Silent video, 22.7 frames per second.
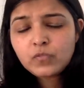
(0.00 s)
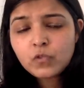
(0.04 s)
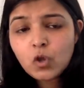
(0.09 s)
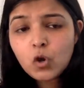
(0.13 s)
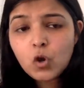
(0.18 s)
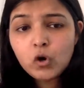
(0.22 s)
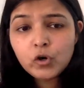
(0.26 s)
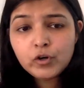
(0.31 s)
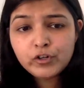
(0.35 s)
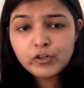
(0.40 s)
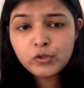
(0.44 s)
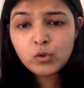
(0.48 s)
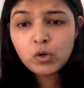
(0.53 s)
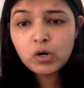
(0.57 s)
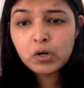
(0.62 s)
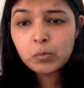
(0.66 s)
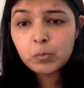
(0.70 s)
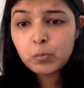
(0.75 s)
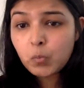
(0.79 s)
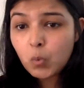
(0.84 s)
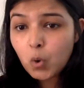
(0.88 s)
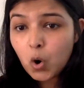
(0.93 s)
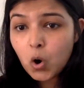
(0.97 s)
or you are
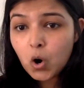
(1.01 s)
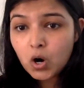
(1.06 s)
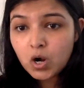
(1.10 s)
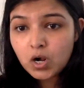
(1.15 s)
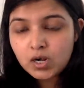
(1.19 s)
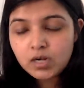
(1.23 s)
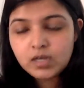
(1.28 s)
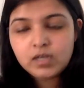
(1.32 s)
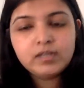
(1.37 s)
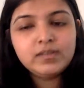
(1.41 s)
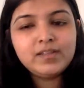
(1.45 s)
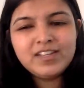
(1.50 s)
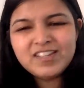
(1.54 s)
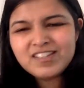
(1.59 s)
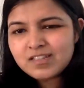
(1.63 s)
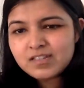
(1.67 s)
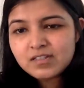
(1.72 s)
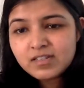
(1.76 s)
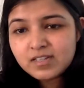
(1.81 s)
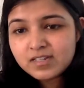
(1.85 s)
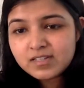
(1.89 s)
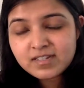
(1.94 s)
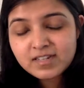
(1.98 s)
bald.
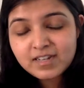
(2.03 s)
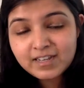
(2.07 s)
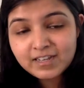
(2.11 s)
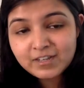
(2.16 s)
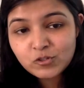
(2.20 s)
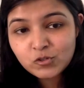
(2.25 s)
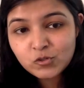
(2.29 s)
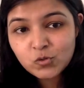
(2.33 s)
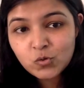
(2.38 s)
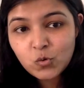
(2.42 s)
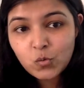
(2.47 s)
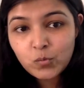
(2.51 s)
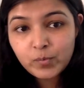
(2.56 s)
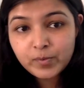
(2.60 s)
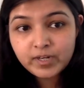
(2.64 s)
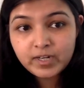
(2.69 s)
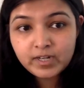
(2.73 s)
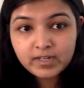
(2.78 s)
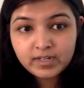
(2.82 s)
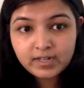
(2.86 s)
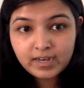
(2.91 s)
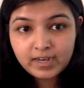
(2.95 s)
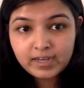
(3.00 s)
There's like so
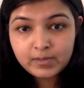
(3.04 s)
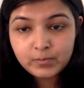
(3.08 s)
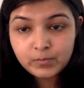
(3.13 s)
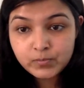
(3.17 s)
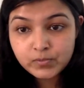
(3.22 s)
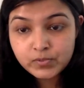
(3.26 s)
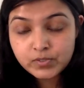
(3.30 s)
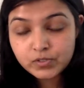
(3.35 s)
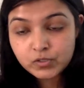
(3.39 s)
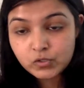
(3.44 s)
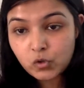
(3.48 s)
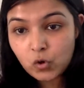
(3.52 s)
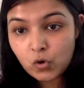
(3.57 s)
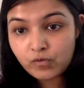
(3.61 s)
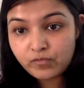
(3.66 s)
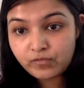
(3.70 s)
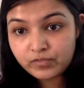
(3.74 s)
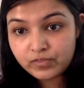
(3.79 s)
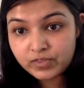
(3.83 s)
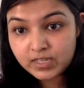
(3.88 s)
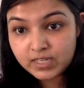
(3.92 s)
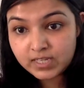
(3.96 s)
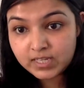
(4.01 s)
many types of
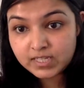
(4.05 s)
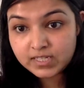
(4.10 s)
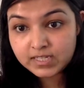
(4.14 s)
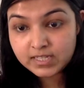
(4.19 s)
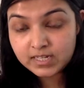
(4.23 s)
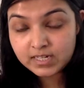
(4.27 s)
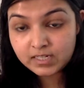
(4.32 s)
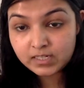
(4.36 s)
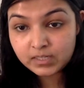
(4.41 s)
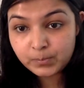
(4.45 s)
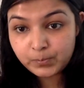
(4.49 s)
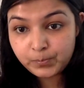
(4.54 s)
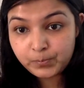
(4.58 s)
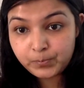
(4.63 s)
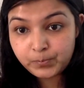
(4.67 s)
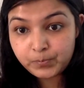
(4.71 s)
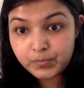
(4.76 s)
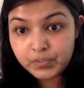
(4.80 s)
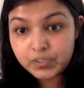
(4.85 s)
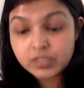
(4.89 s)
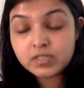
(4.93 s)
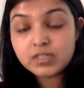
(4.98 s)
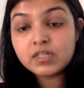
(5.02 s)
things that a
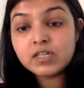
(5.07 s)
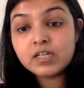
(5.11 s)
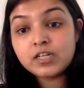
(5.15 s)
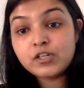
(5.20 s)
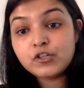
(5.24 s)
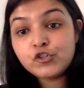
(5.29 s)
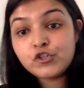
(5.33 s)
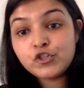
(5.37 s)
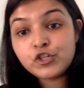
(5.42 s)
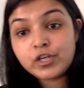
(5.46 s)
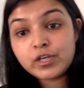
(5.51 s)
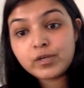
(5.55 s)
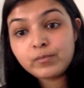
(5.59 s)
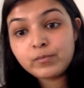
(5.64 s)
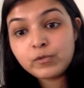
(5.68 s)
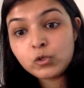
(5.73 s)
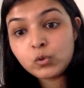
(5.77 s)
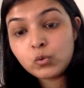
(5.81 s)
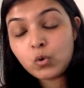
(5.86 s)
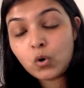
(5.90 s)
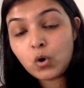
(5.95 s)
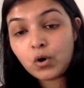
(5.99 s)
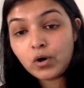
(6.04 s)
person can shame you
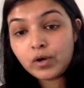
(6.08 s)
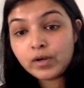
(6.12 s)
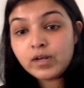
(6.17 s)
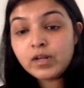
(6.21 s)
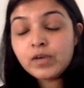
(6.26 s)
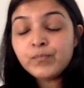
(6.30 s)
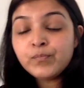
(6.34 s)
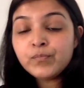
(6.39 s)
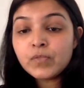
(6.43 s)
on.